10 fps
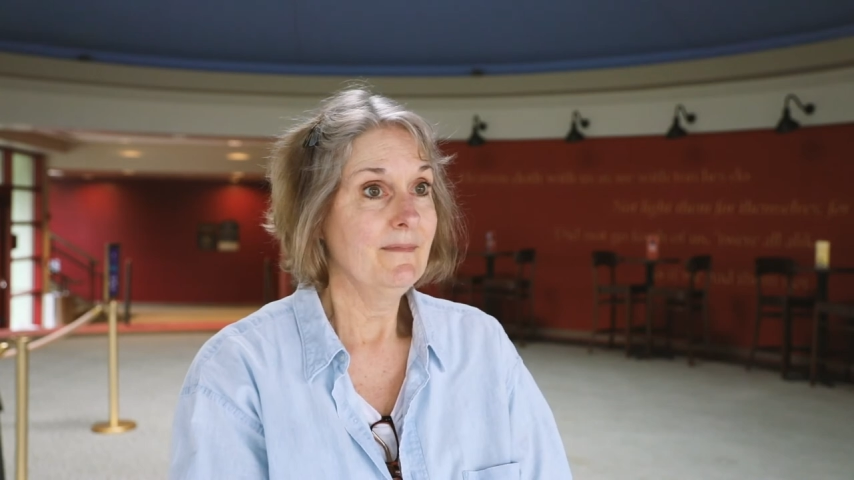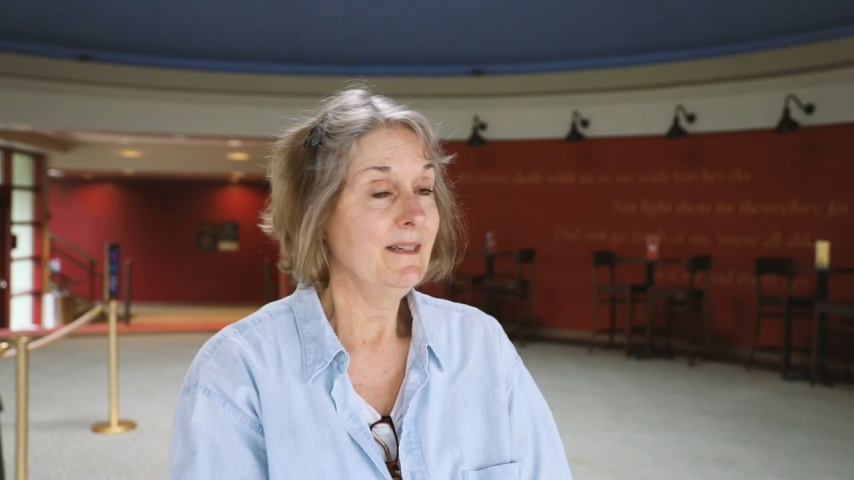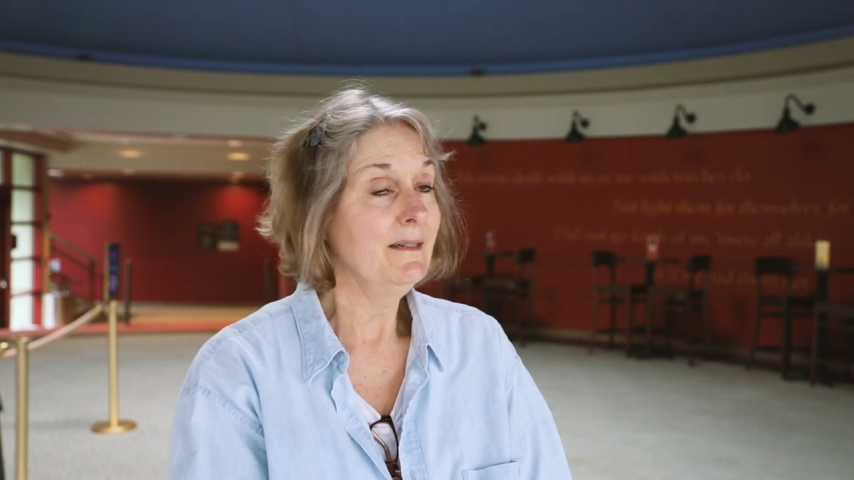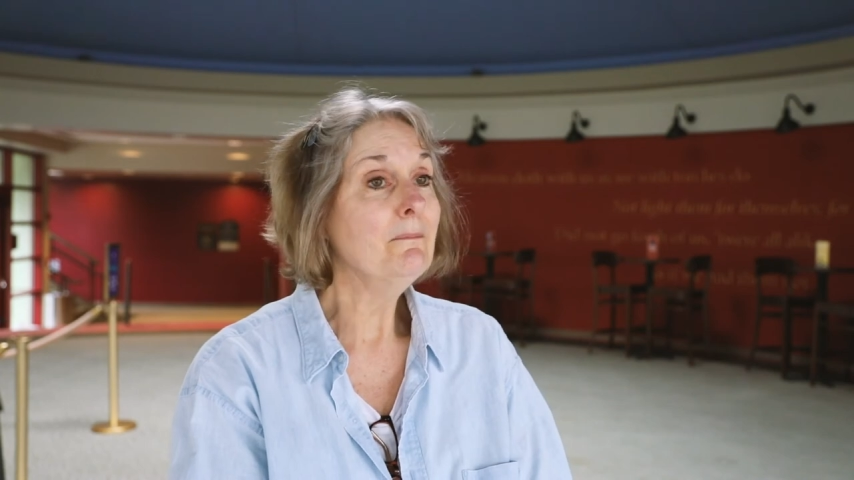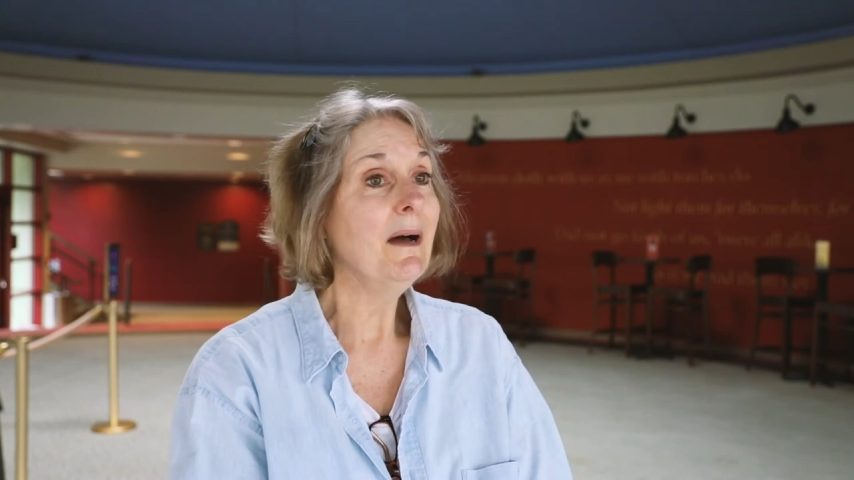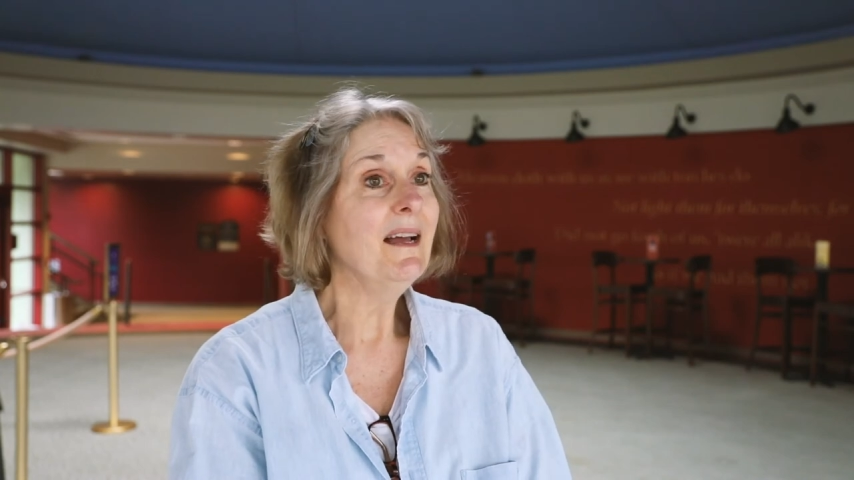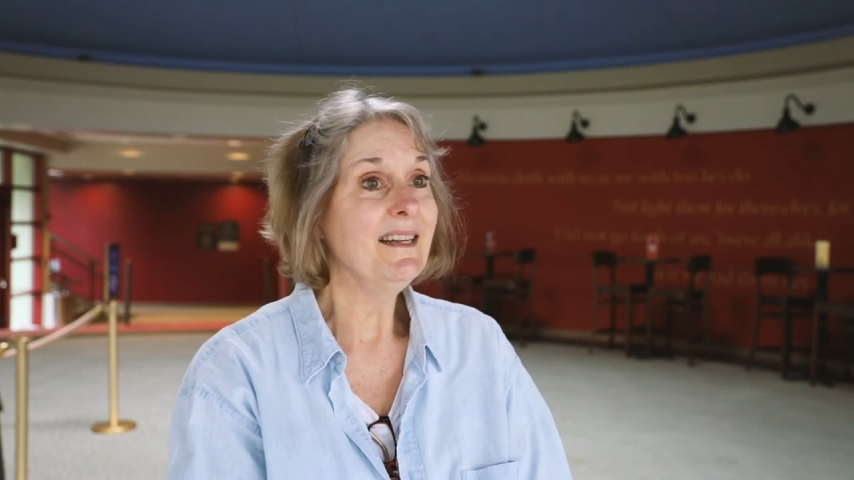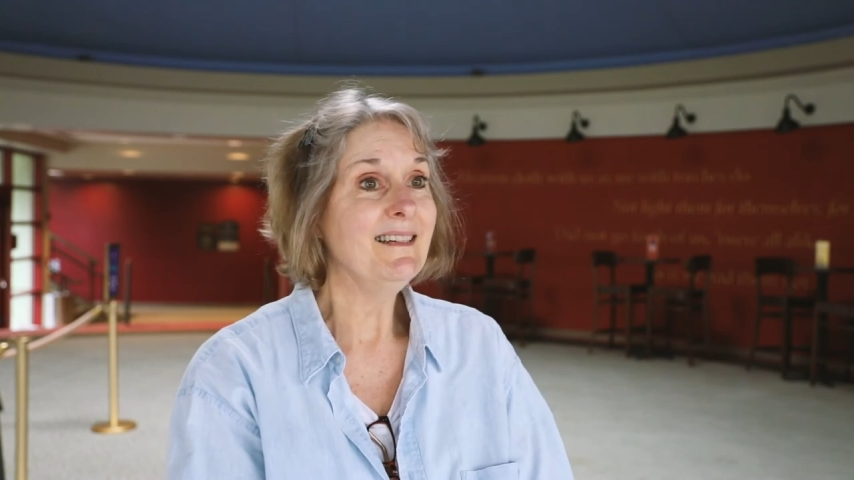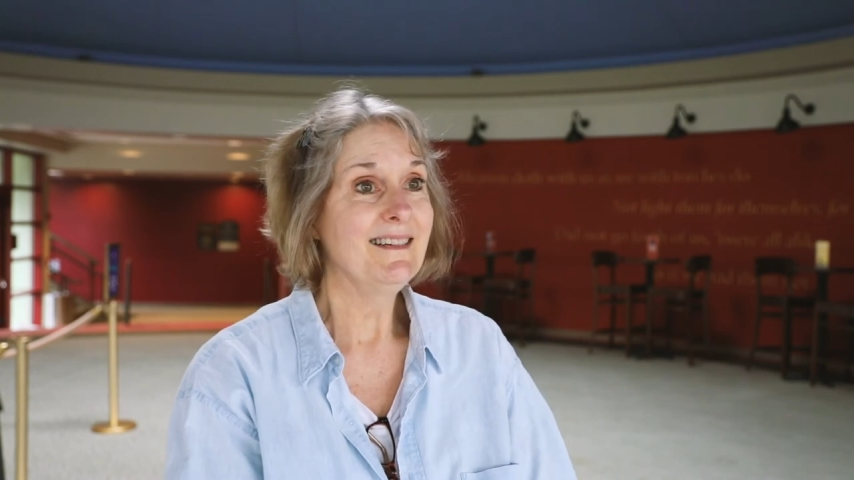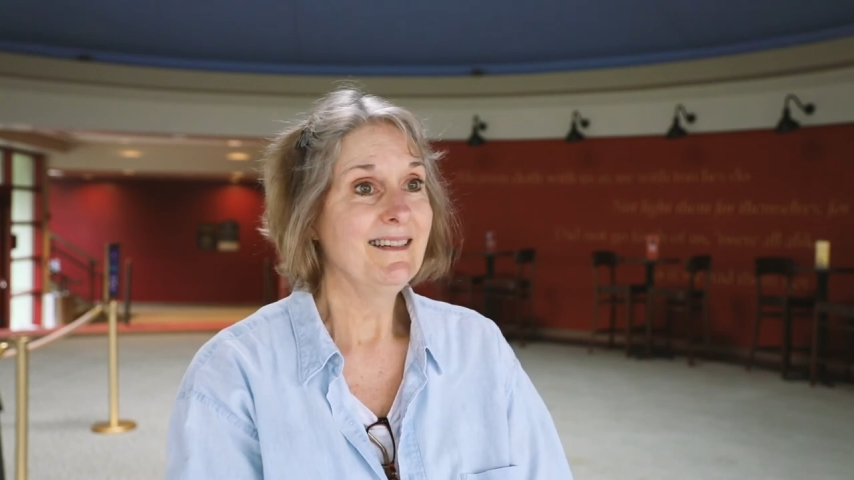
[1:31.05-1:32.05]
didn't
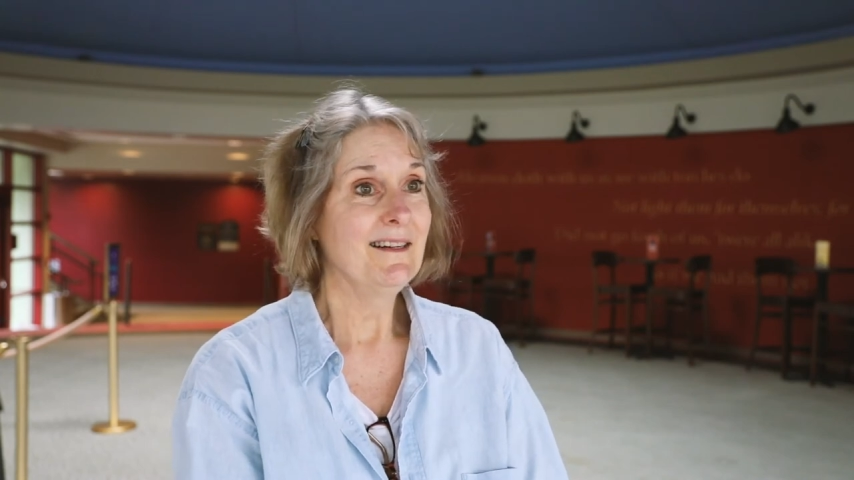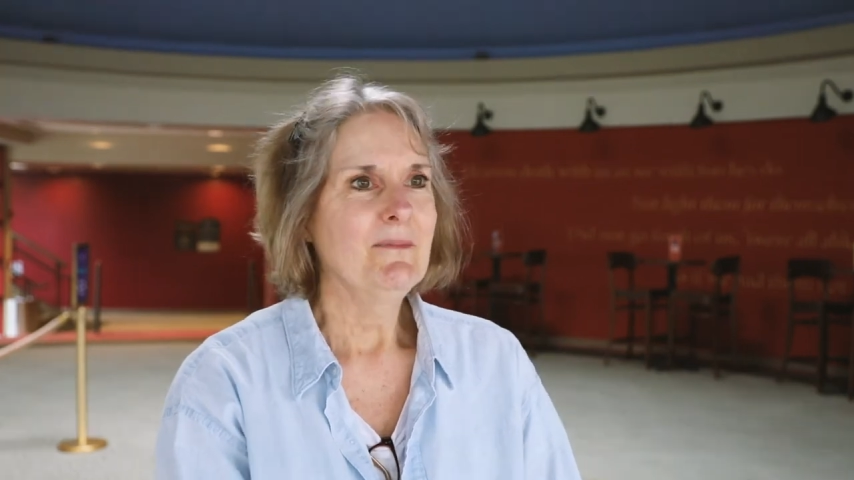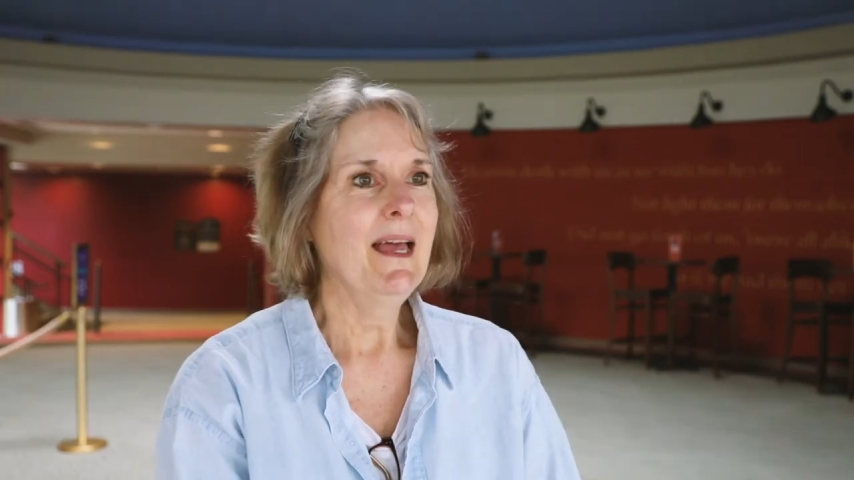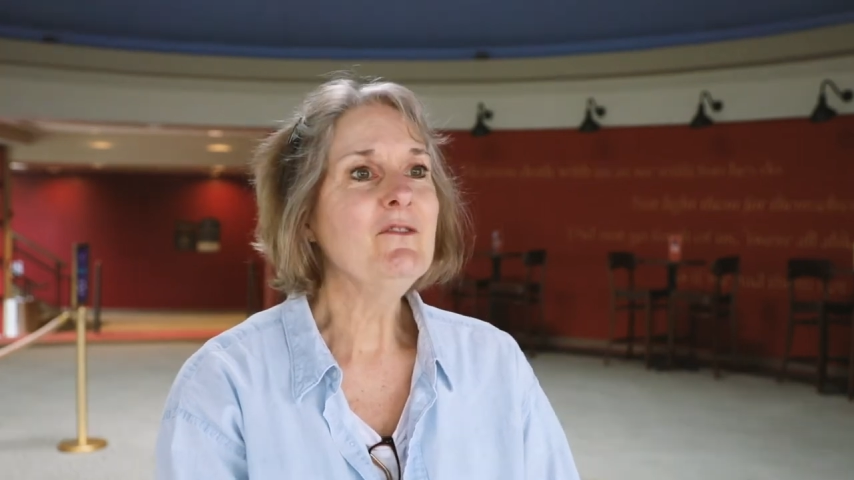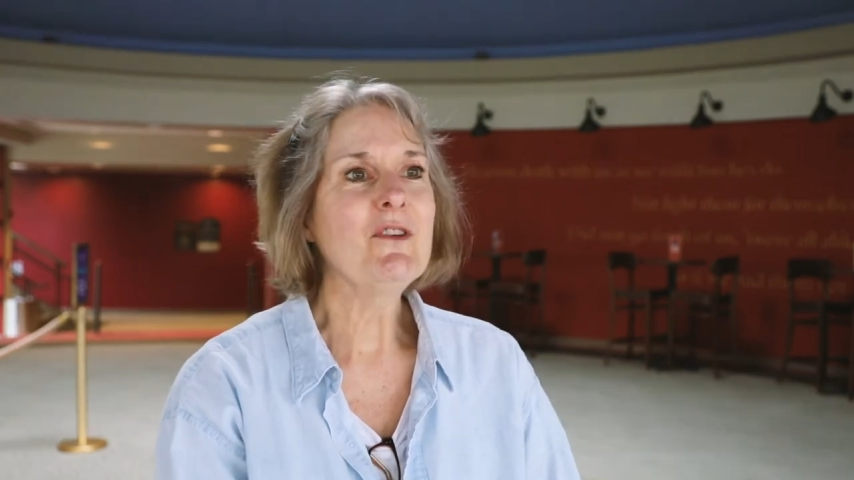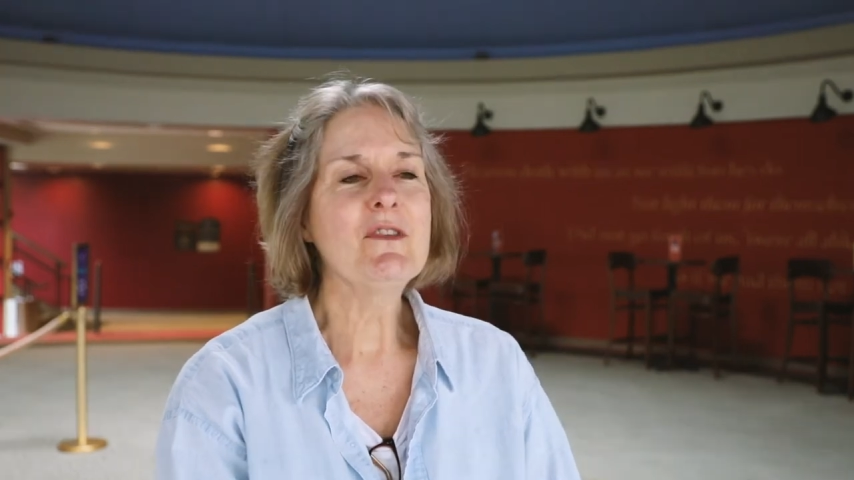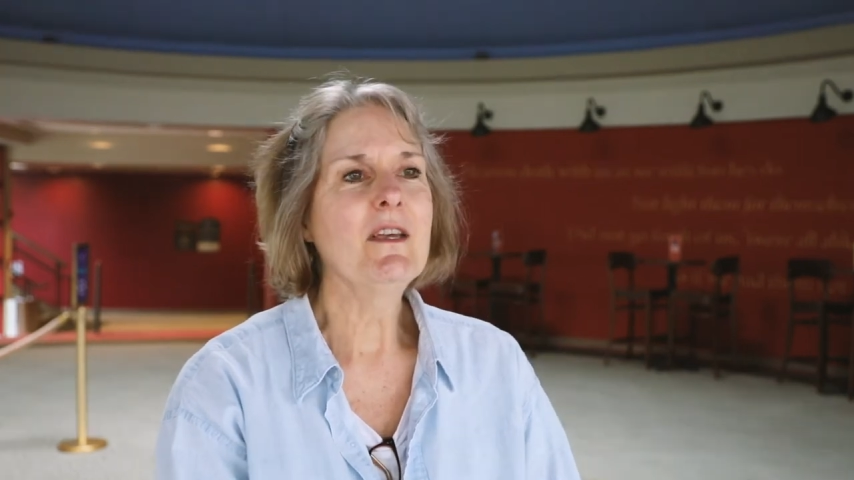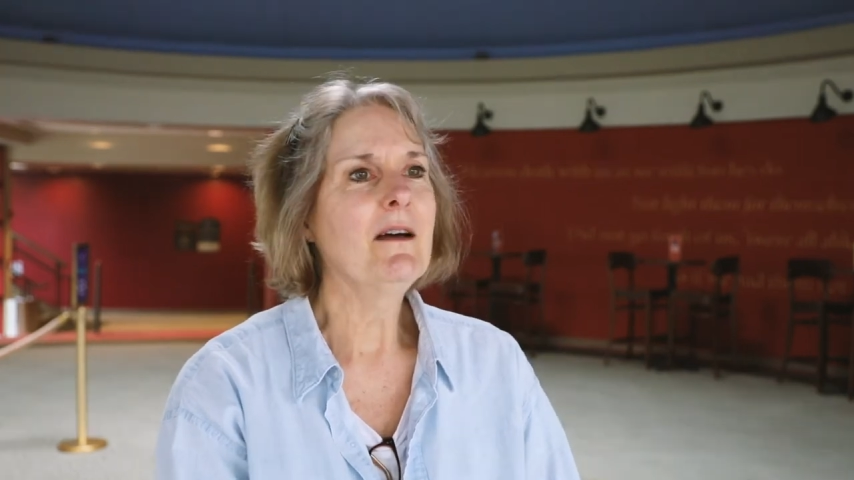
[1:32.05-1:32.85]
mind. And just the